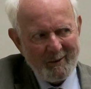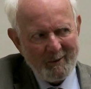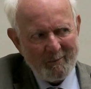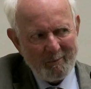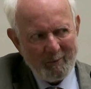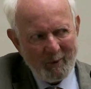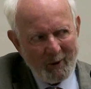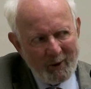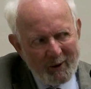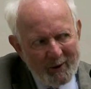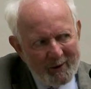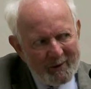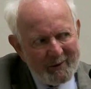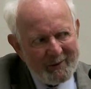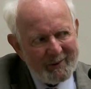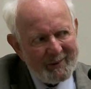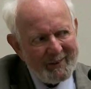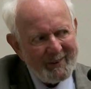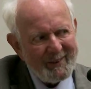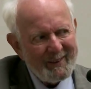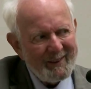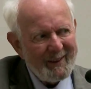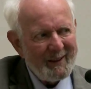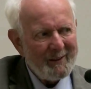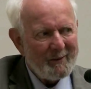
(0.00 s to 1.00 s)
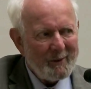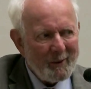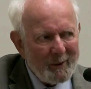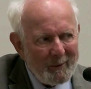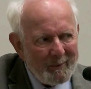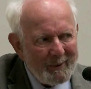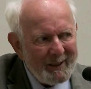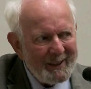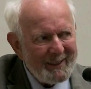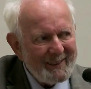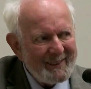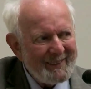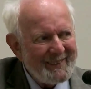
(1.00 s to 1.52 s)
modest as
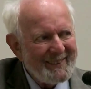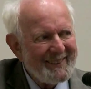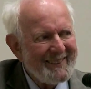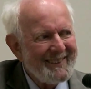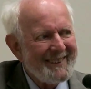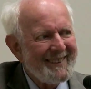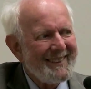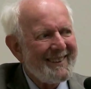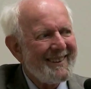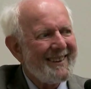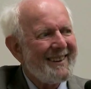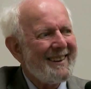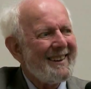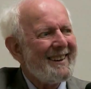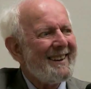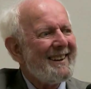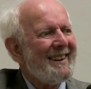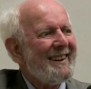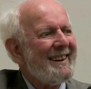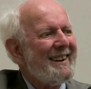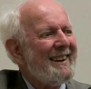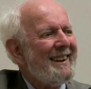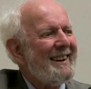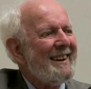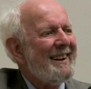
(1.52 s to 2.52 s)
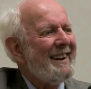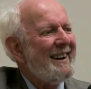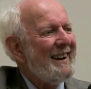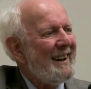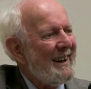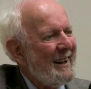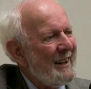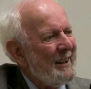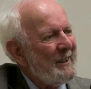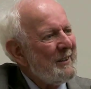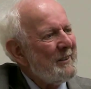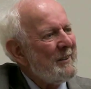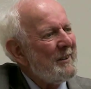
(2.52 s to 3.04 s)
always.
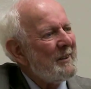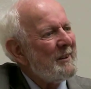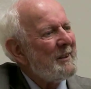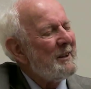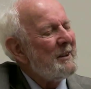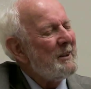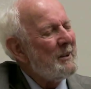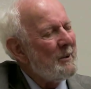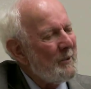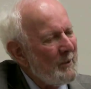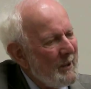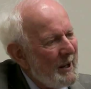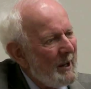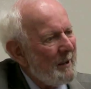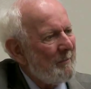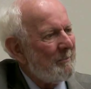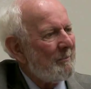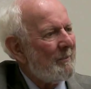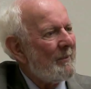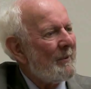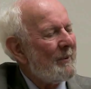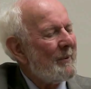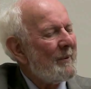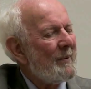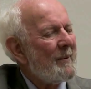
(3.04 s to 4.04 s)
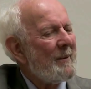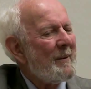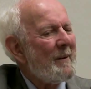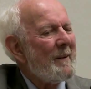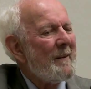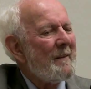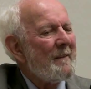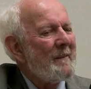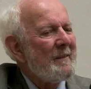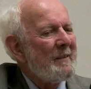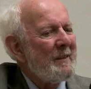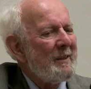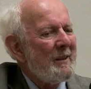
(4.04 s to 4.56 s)
And UNEP,
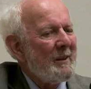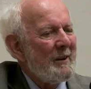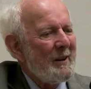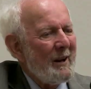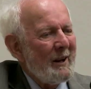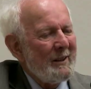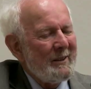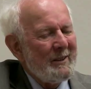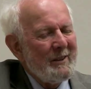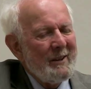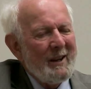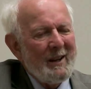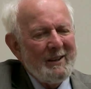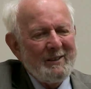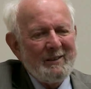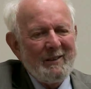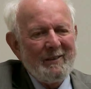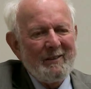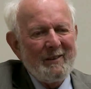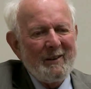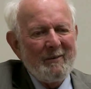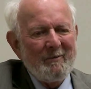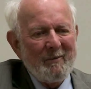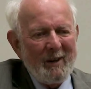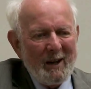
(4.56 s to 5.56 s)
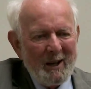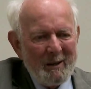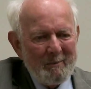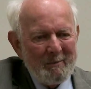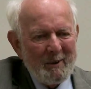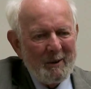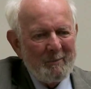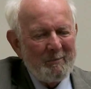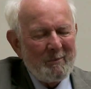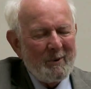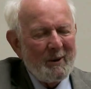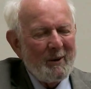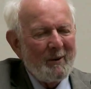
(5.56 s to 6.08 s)
the United Nations
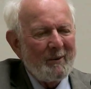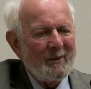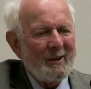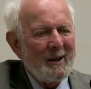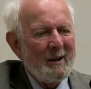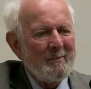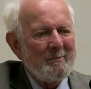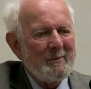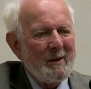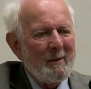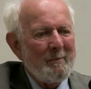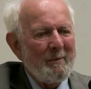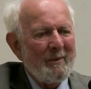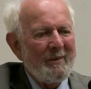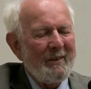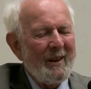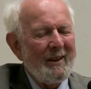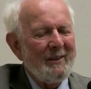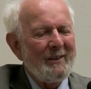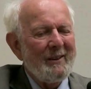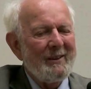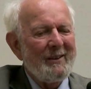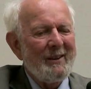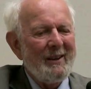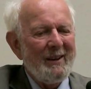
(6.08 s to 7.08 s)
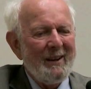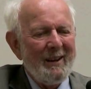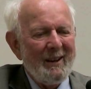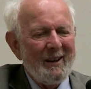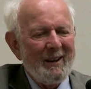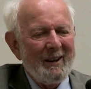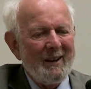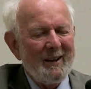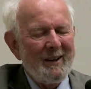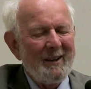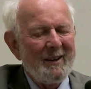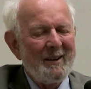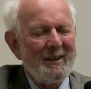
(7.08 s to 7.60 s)
Environment Programme, represented
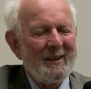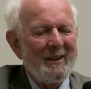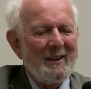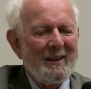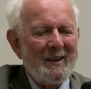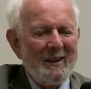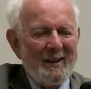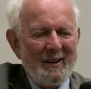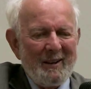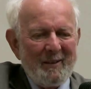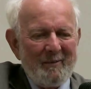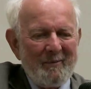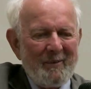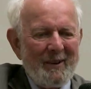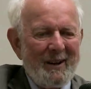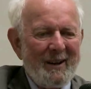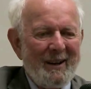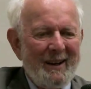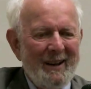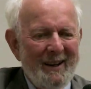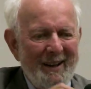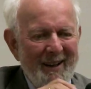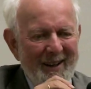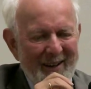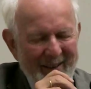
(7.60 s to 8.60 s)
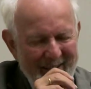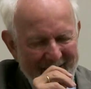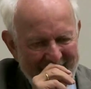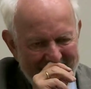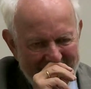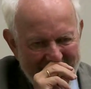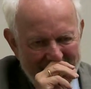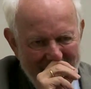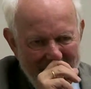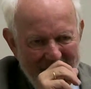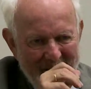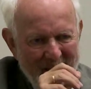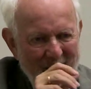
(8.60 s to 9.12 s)
here by
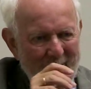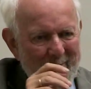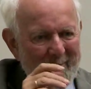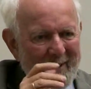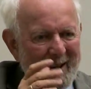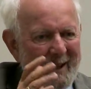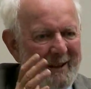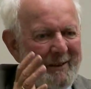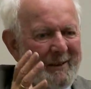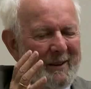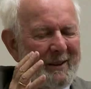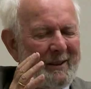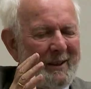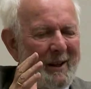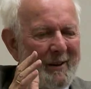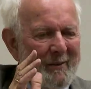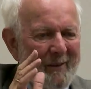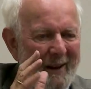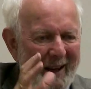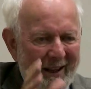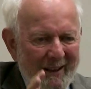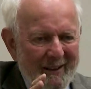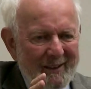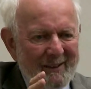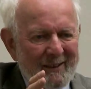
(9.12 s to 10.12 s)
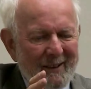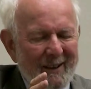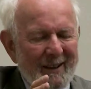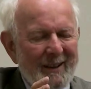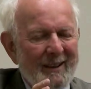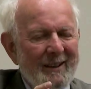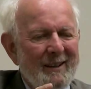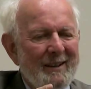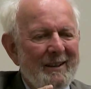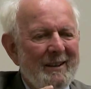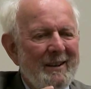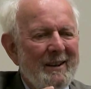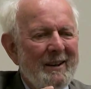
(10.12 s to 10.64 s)
Sylvie Lemay, the
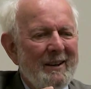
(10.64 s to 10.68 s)
director